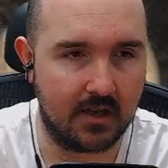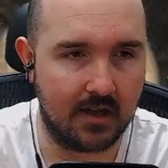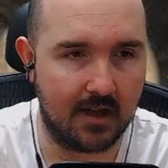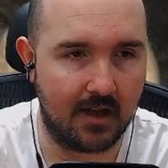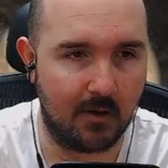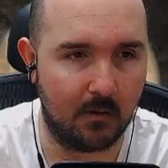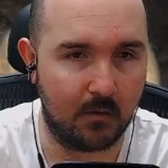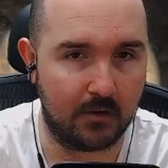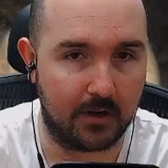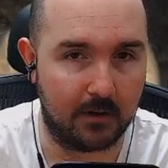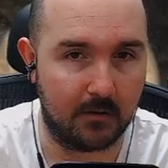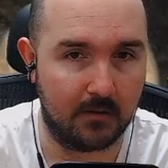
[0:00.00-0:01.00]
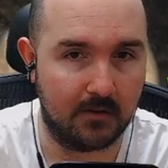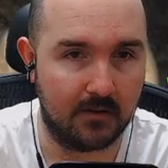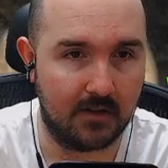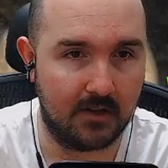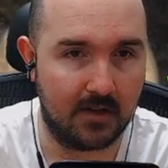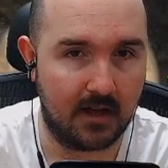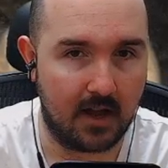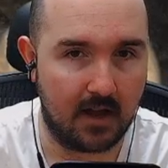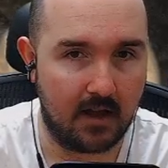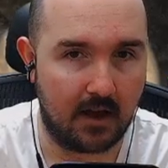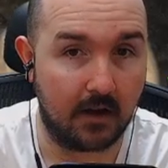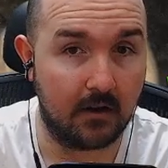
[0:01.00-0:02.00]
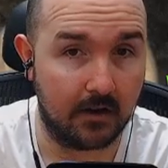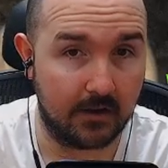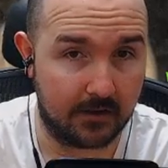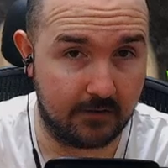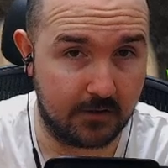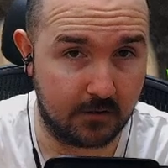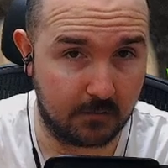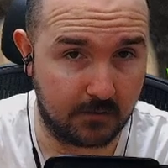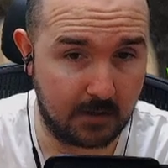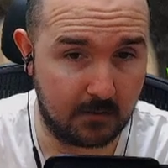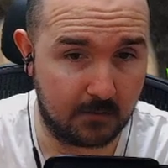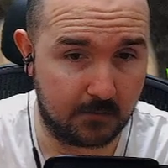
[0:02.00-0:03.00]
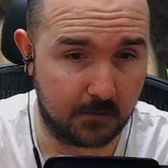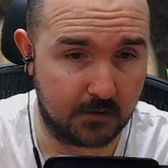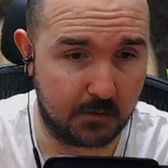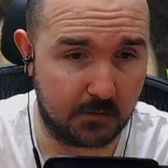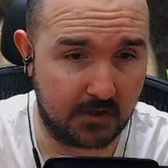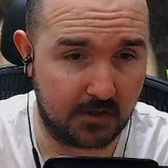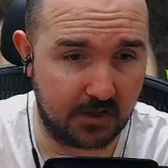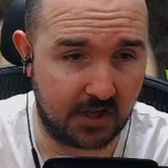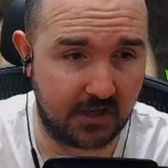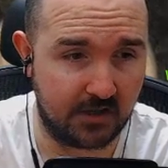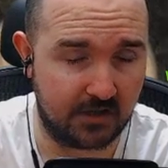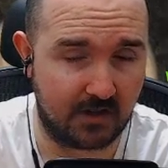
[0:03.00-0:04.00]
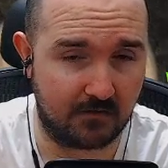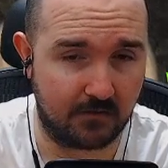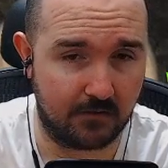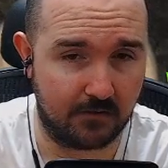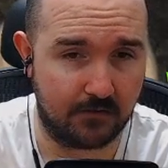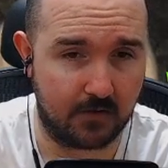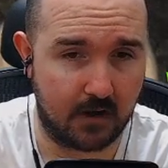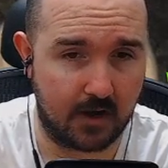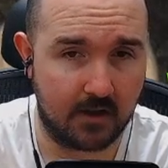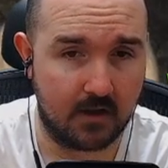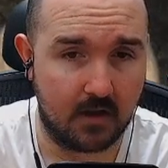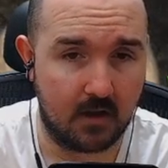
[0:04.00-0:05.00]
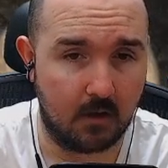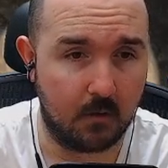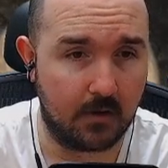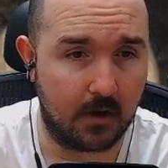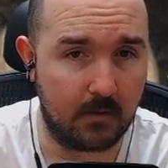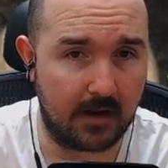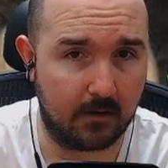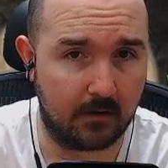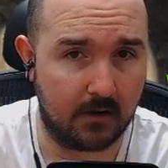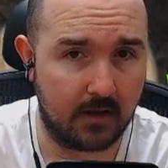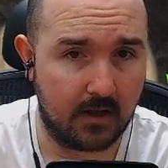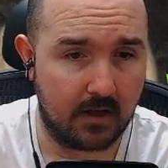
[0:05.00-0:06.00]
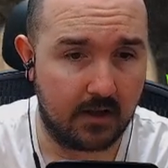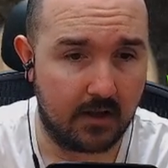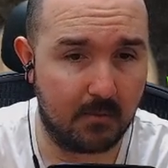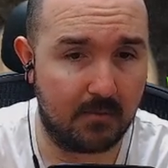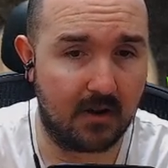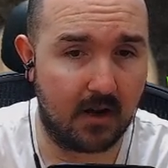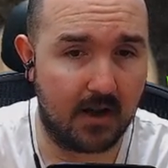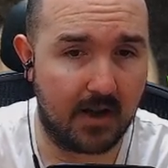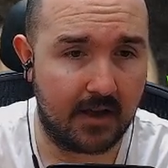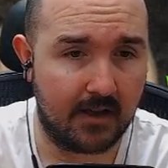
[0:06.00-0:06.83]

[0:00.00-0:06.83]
Uh, audio. Unlike the original Delta Forces, we can change stuff on the fly. Oh, no, hang on. Apply.